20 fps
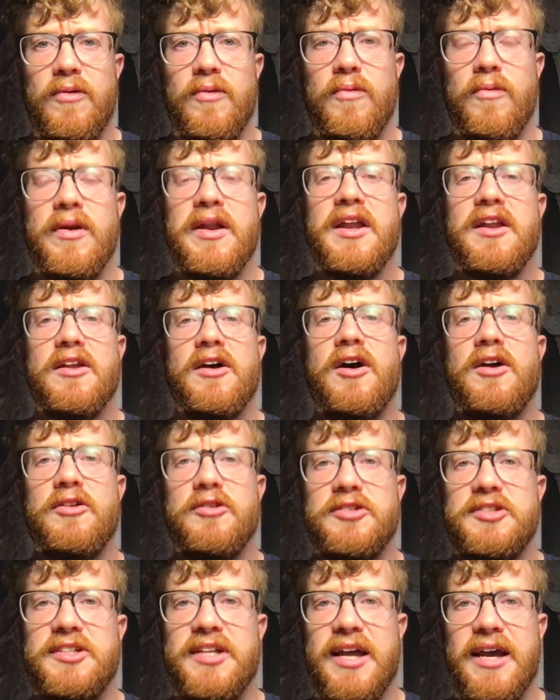We need to
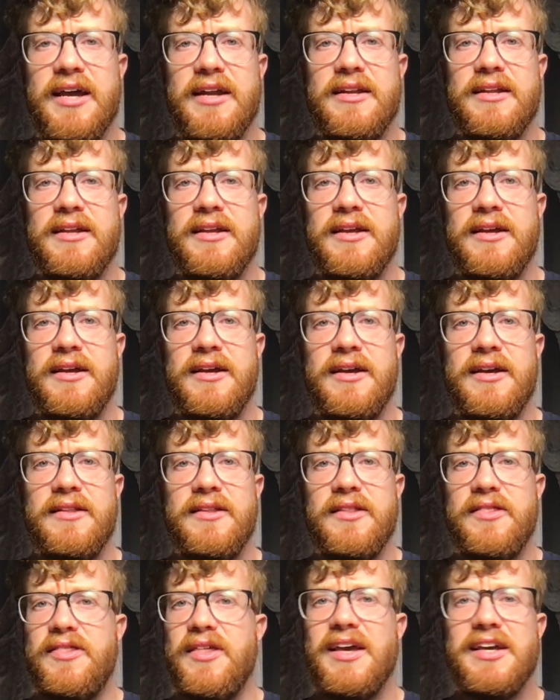understand
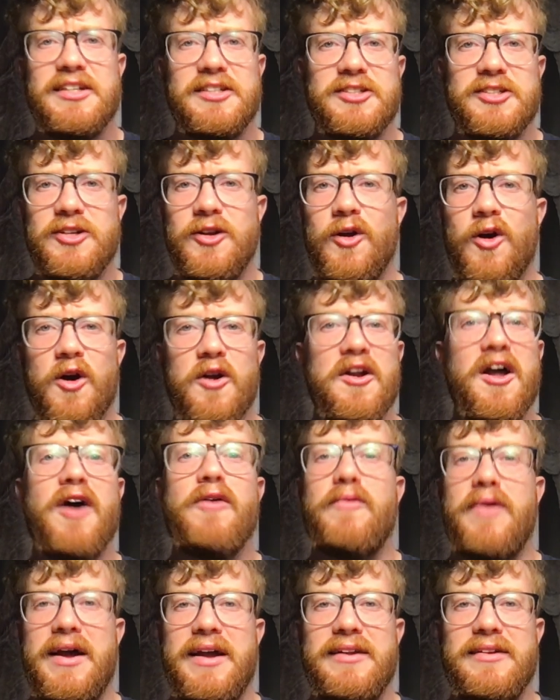that things are not
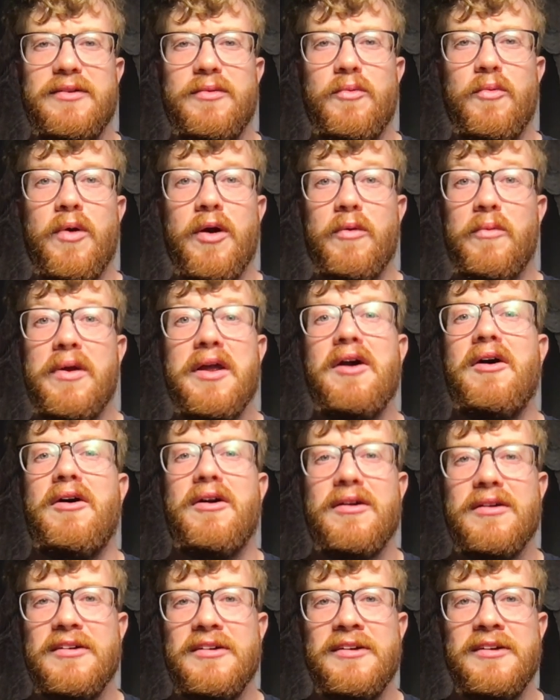right where we are,
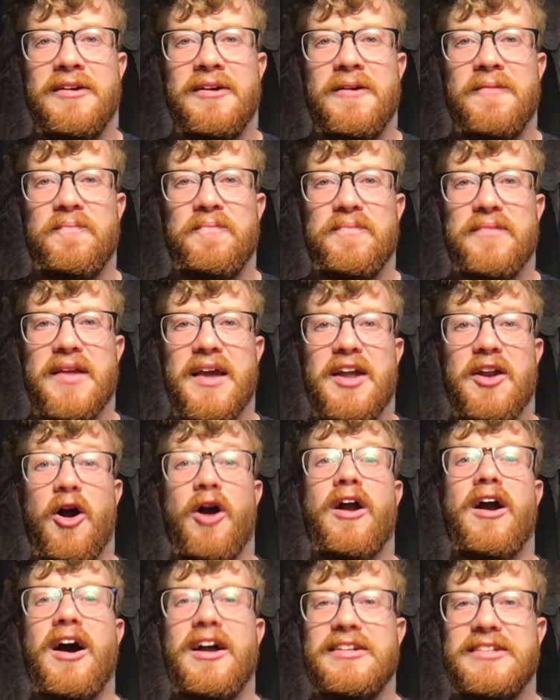in our
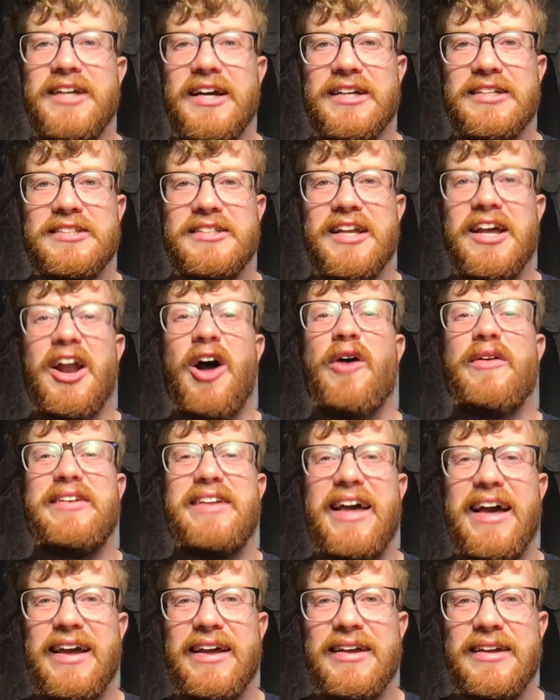context, in our
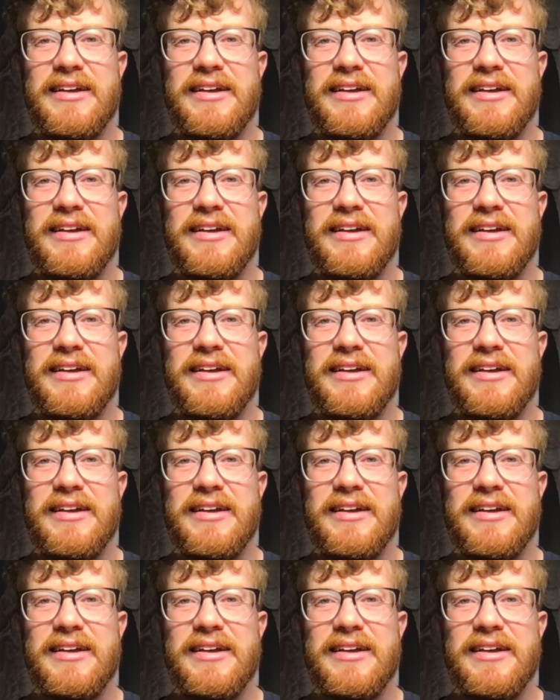day.